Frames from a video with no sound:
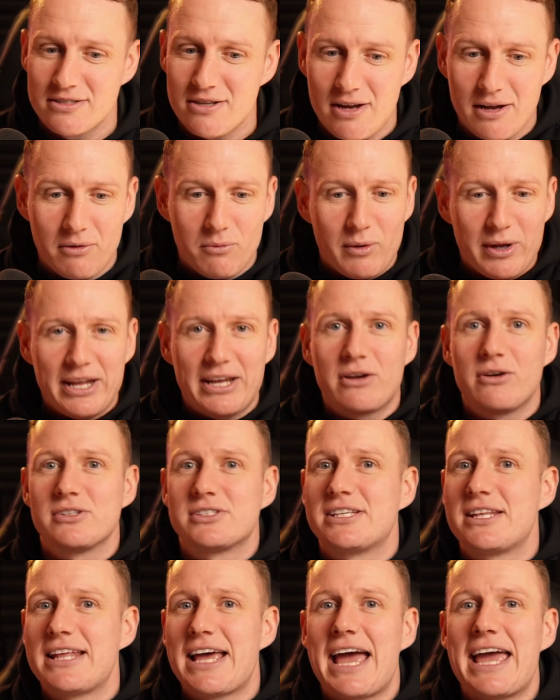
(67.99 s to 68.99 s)
Like, when it got
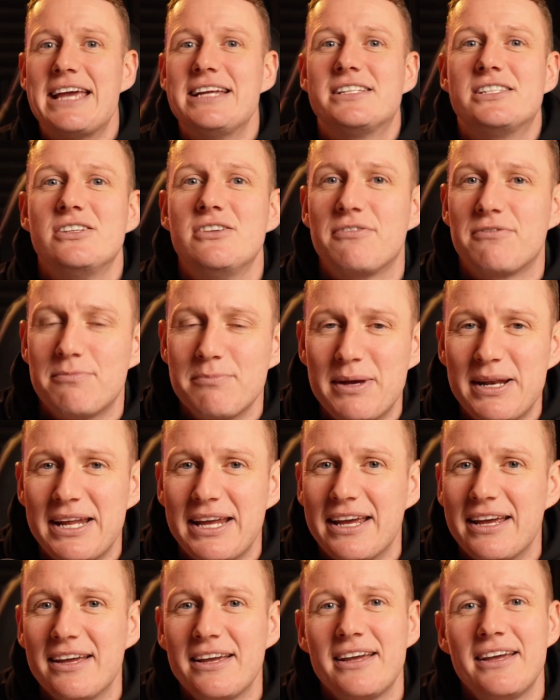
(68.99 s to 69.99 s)
to the 80th
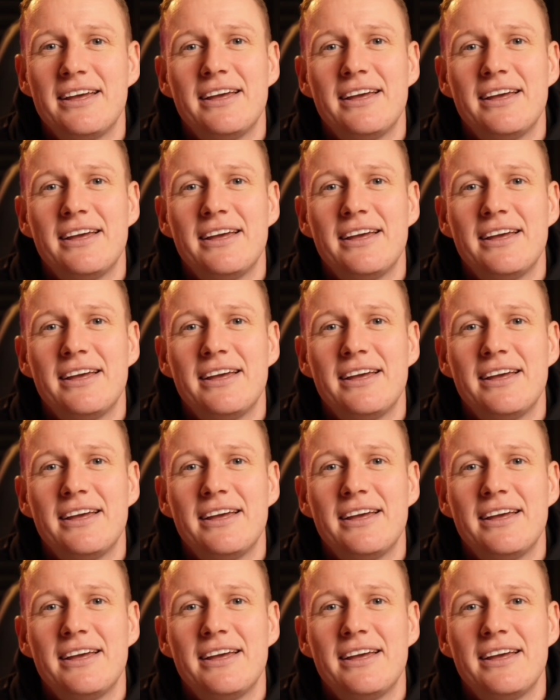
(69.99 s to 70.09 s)
minute,